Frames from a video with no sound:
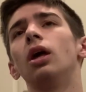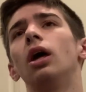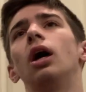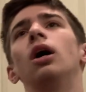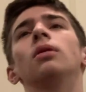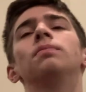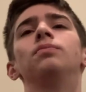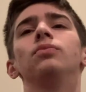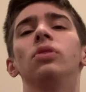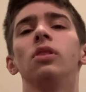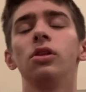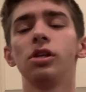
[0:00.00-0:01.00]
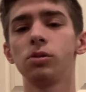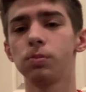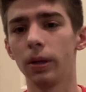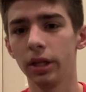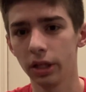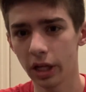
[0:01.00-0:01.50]
So that's
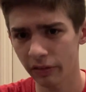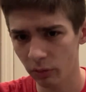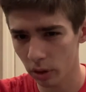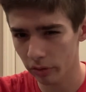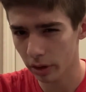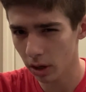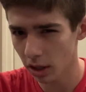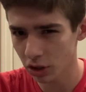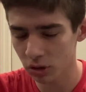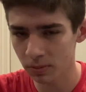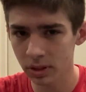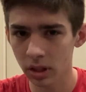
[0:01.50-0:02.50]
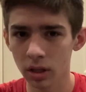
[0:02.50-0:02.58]
probably definitely one of her costumes.